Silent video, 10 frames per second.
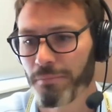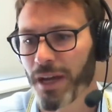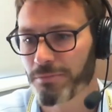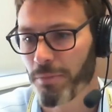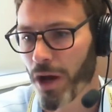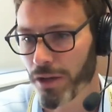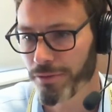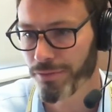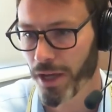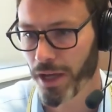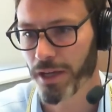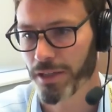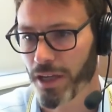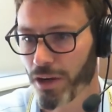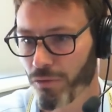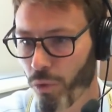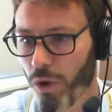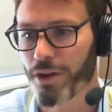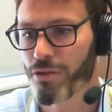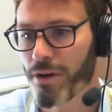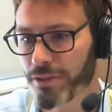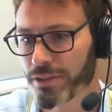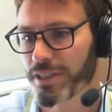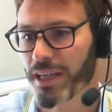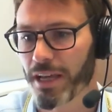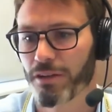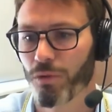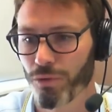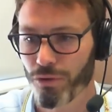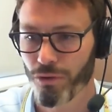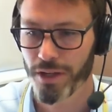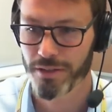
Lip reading: as part of kind of wider efforts to get North Korea